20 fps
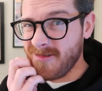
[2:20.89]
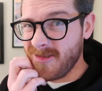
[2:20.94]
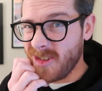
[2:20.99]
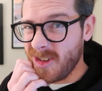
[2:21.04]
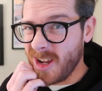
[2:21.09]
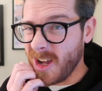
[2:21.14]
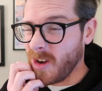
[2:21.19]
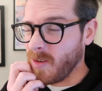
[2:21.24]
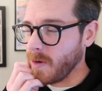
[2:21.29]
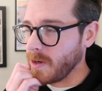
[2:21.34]

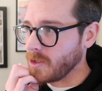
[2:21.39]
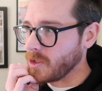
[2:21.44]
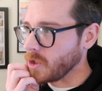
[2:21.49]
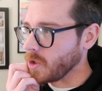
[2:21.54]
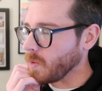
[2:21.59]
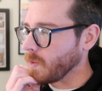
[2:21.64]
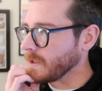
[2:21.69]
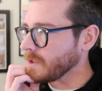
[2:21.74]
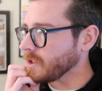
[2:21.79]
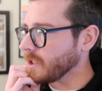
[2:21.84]
So not quite
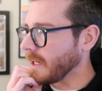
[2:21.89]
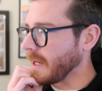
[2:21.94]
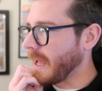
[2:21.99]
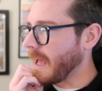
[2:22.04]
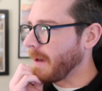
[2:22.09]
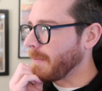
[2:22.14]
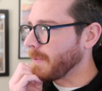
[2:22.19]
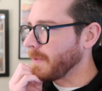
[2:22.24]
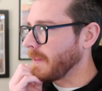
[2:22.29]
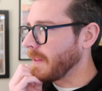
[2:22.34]
sure what's going to
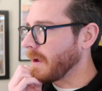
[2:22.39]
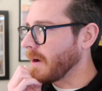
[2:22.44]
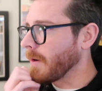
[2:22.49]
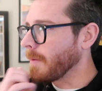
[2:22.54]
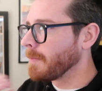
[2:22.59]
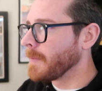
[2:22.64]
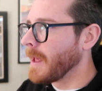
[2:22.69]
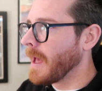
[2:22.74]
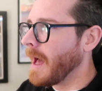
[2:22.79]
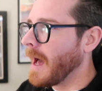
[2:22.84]
happen
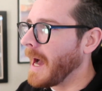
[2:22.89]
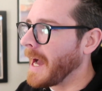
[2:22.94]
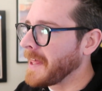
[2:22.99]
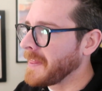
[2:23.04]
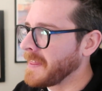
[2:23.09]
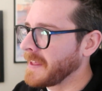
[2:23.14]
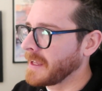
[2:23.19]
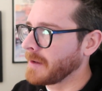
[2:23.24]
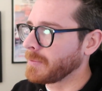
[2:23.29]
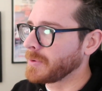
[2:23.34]
there.
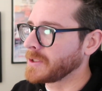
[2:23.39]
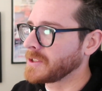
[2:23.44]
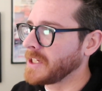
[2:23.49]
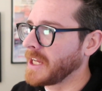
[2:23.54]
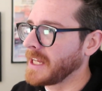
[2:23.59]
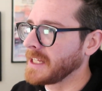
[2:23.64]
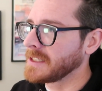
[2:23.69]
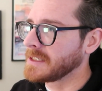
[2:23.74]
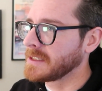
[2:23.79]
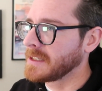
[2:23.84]
I think it
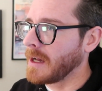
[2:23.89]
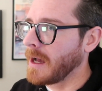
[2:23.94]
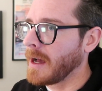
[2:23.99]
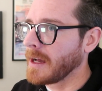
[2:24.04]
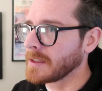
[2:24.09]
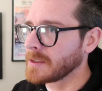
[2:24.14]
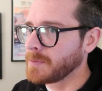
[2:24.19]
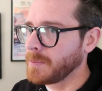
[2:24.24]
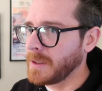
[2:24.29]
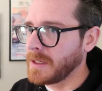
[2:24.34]
pertains to
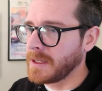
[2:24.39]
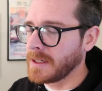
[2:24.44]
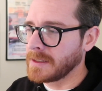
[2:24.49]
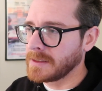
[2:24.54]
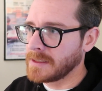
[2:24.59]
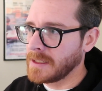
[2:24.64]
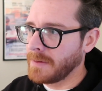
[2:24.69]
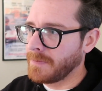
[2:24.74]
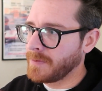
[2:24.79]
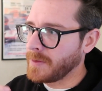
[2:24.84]
us
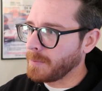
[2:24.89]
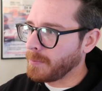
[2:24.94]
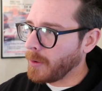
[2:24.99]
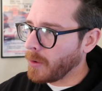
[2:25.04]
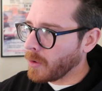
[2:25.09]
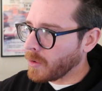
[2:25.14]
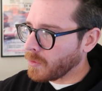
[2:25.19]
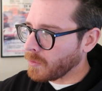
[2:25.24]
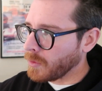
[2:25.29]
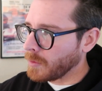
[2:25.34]
because if the
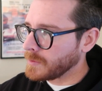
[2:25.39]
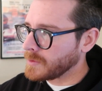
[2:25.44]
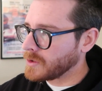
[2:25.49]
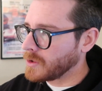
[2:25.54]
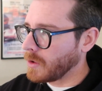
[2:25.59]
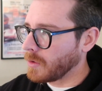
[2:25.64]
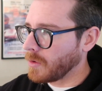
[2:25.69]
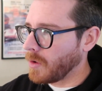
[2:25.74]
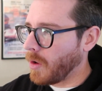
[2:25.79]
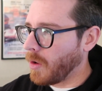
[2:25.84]
poker rooms
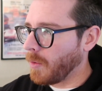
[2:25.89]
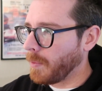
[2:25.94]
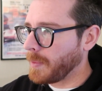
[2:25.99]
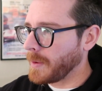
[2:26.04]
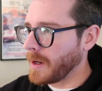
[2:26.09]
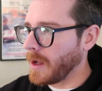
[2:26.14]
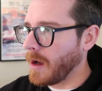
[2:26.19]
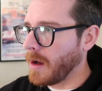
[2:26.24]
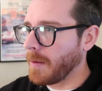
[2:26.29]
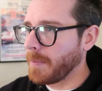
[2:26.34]
don't
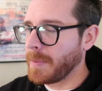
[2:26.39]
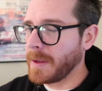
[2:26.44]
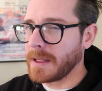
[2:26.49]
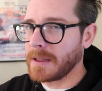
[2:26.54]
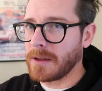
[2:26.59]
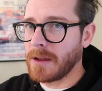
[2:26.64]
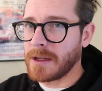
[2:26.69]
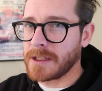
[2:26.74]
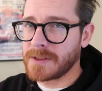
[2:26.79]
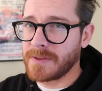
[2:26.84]
open up
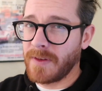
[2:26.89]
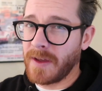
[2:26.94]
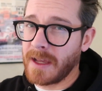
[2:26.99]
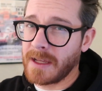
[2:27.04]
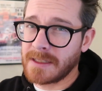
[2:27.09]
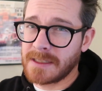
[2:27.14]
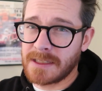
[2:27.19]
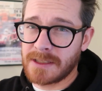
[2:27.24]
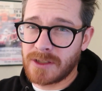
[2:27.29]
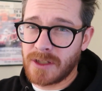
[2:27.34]
in Las
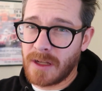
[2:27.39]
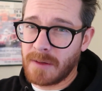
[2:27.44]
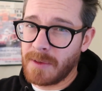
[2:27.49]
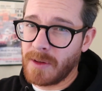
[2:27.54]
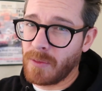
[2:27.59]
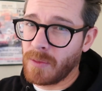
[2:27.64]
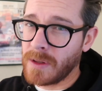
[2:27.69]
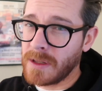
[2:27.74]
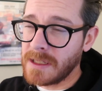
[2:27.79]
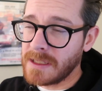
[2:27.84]
Vegas, it's going to
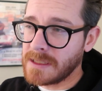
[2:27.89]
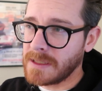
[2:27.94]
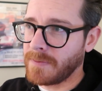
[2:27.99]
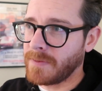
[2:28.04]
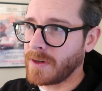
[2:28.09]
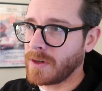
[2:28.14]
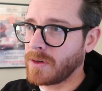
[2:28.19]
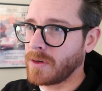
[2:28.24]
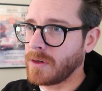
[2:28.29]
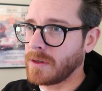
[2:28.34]
be really
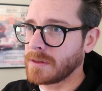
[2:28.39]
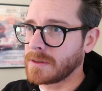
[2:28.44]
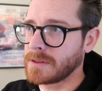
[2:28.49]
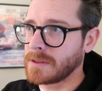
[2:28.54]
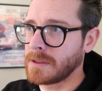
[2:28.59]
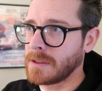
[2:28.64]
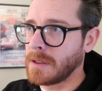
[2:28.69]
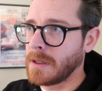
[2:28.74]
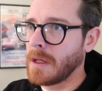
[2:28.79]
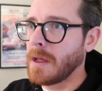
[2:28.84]

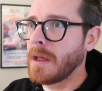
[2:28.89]
difficult.